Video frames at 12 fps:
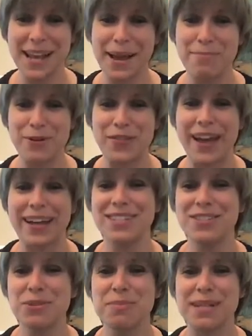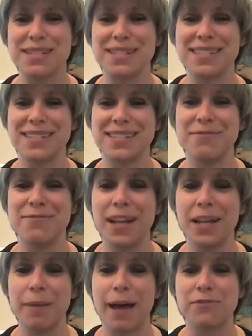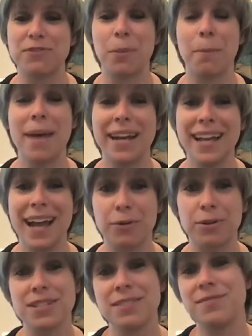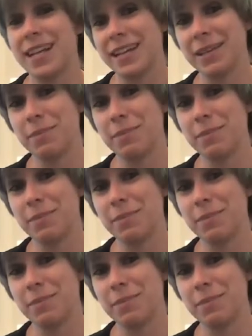timbre that instrumentalists develop after many hours of daily